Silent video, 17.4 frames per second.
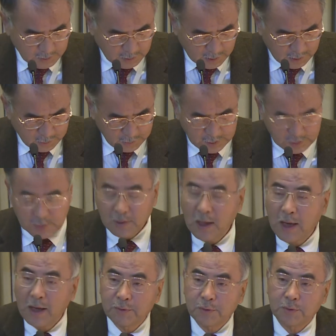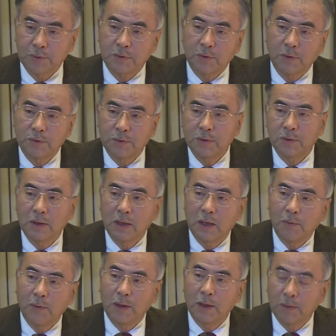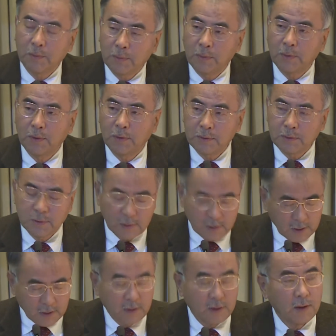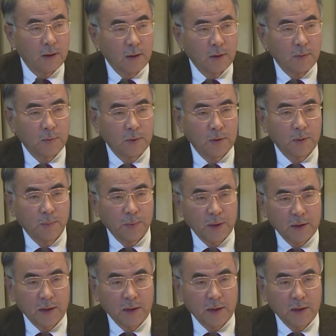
We'd like to continue our effort for a better